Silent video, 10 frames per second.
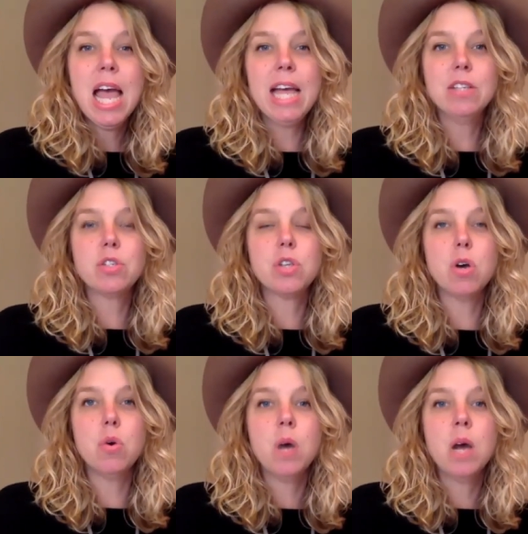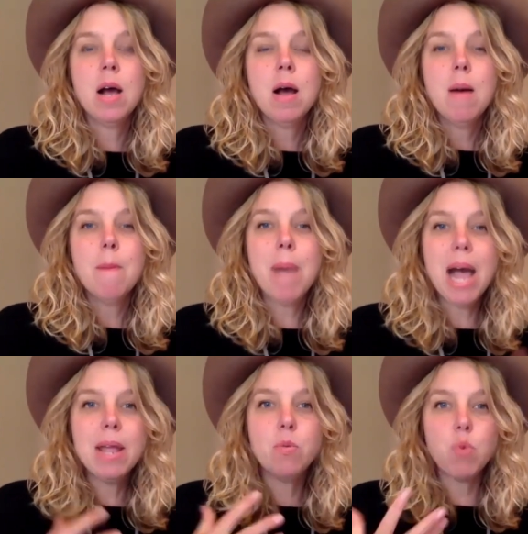And so
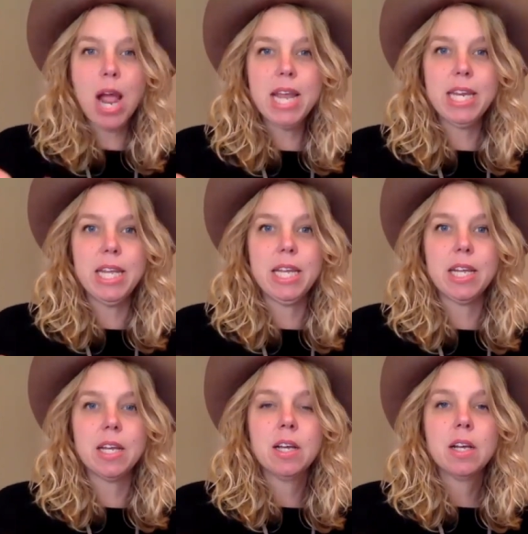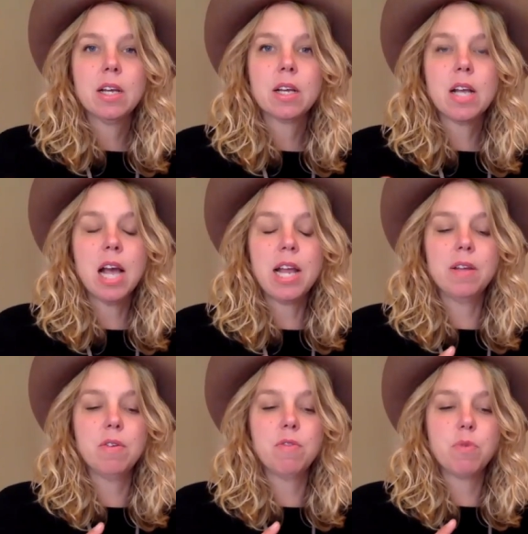my writing kind
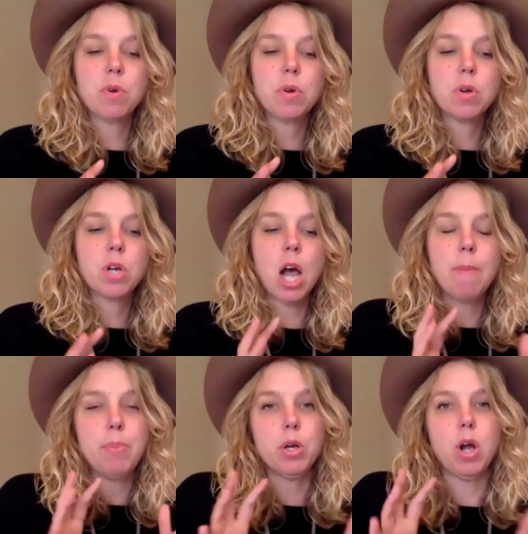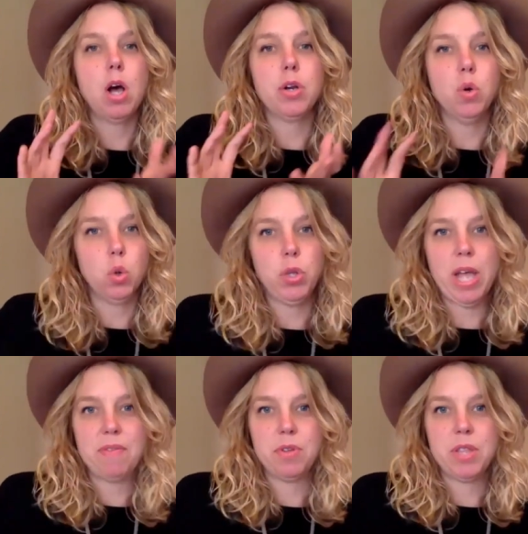of got put on hold
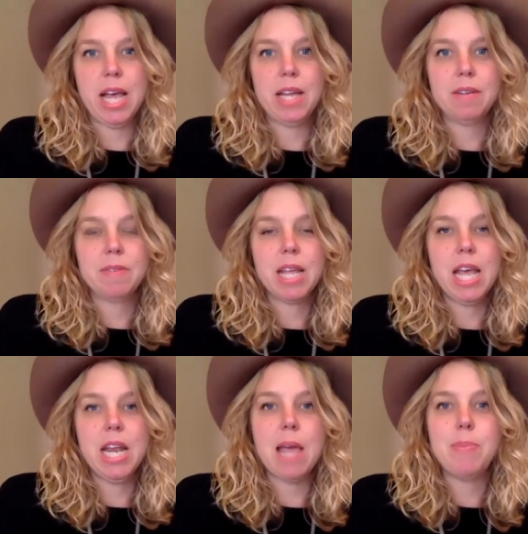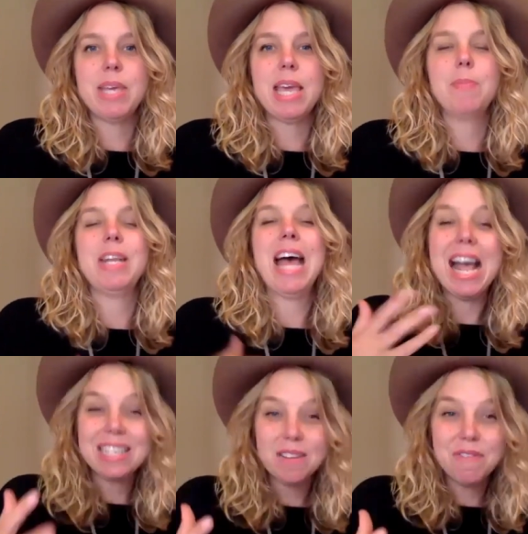after that. And I became an
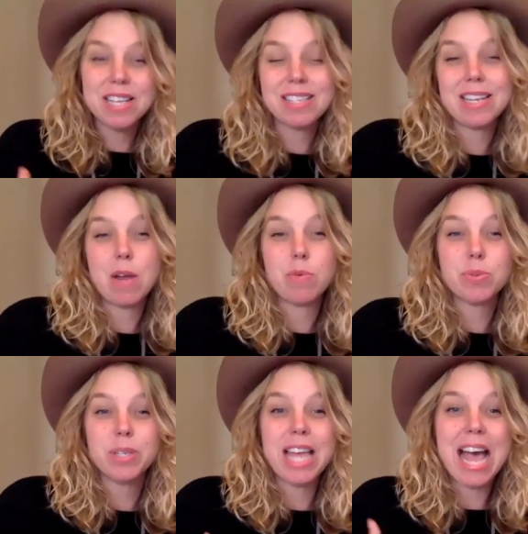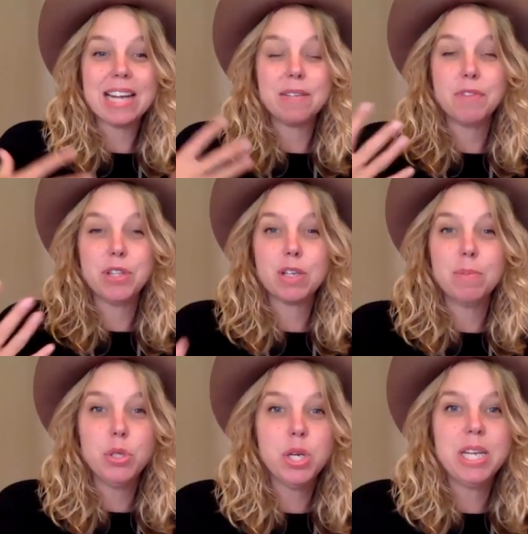activist and I was really active in the
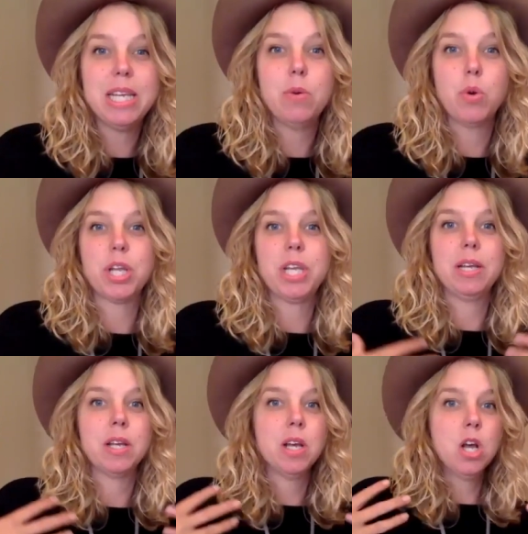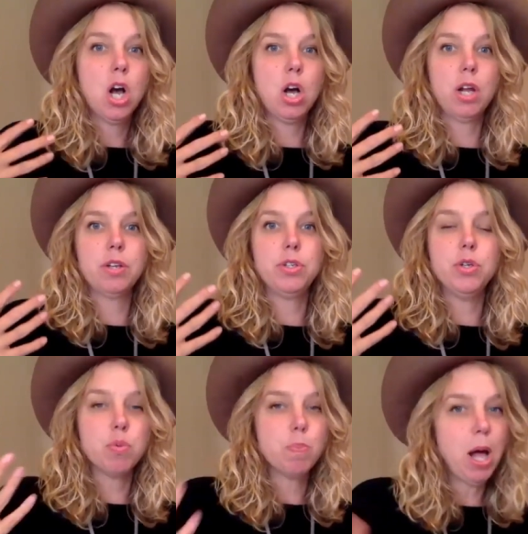community, working on
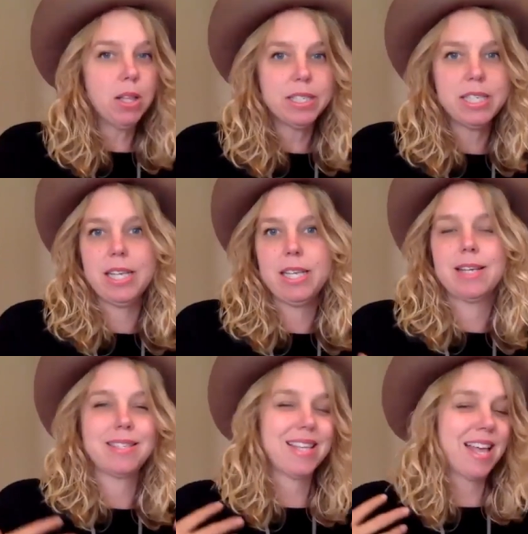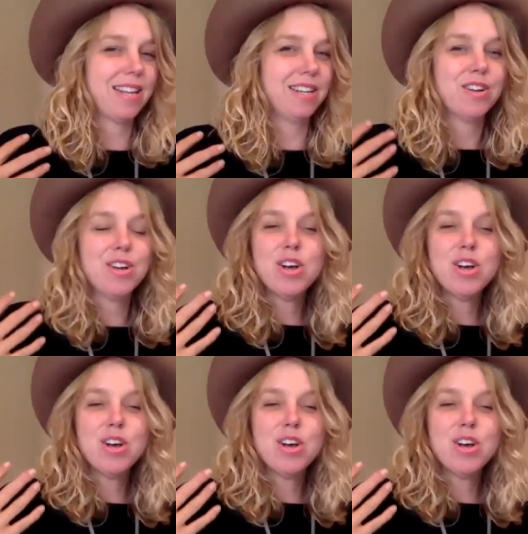youth politics and